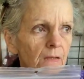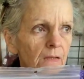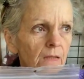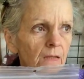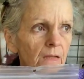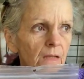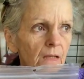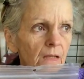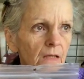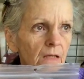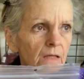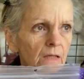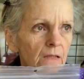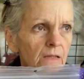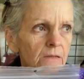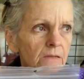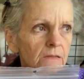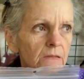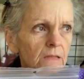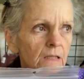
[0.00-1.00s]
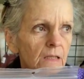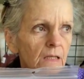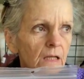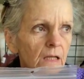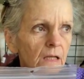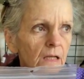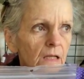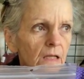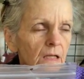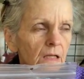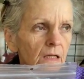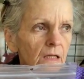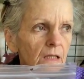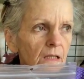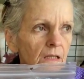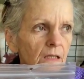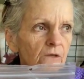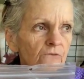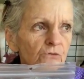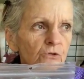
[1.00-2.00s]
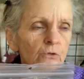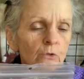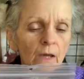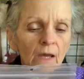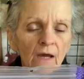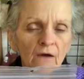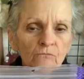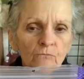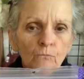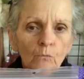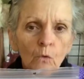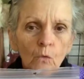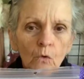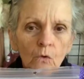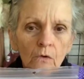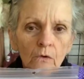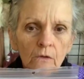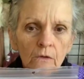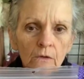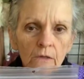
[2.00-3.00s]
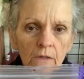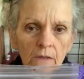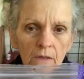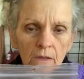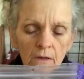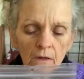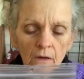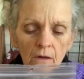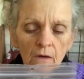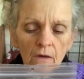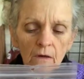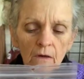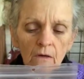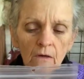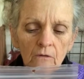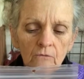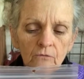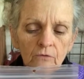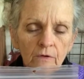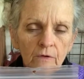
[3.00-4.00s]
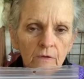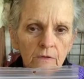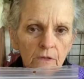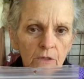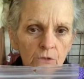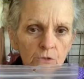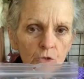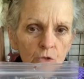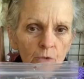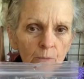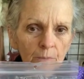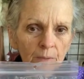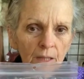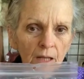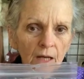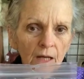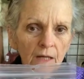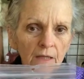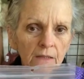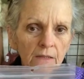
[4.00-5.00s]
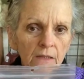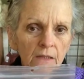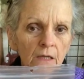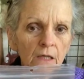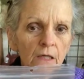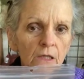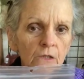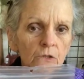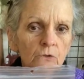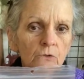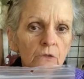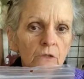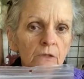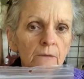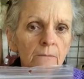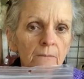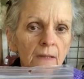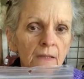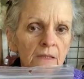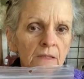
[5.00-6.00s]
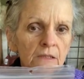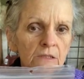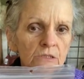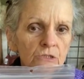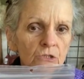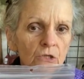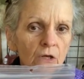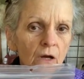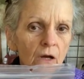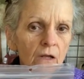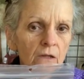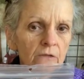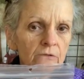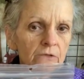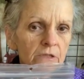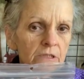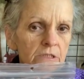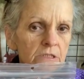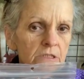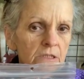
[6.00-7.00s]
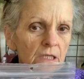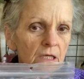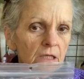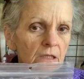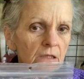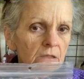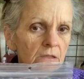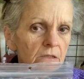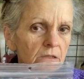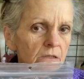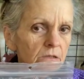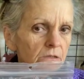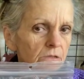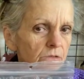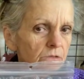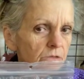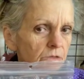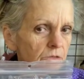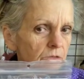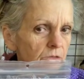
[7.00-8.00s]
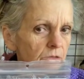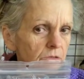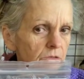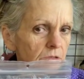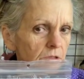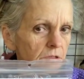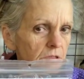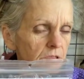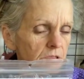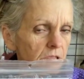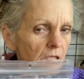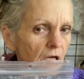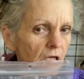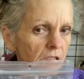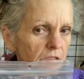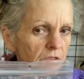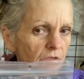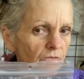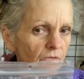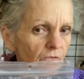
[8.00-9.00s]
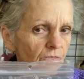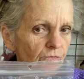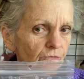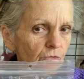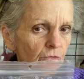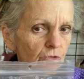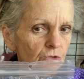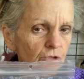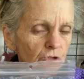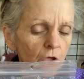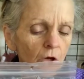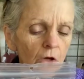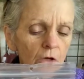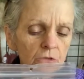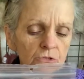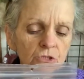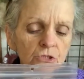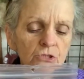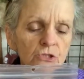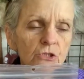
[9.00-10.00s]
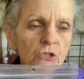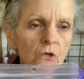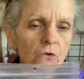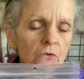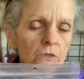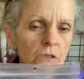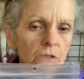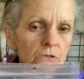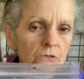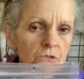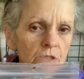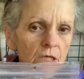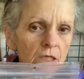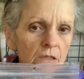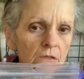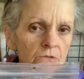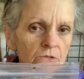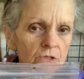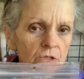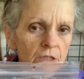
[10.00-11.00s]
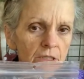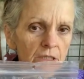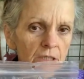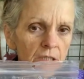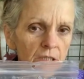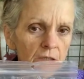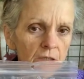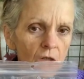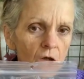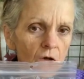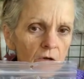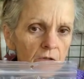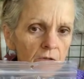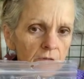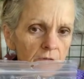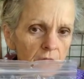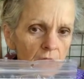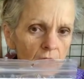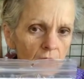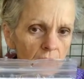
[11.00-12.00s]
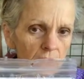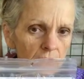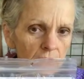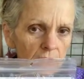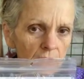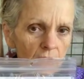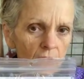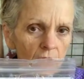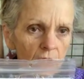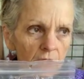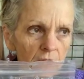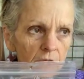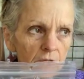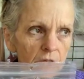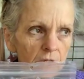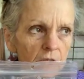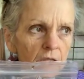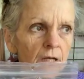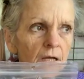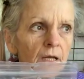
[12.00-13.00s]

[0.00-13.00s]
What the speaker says: And if you have more of the 2-ply, you can make this collar extend to the size of a full shawl. Just know that your tails are going to get longer and longer and longer.